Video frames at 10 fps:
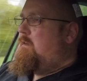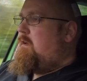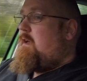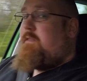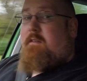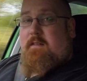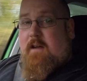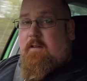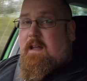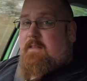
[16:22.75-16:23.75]
The
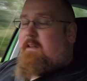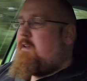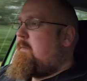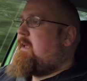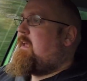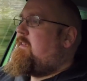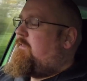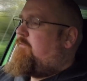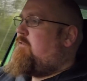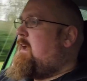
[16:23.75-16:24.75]
steering in the Kamiq is
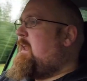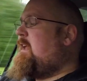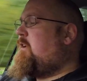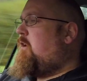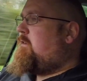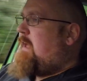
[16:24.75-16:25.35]
really good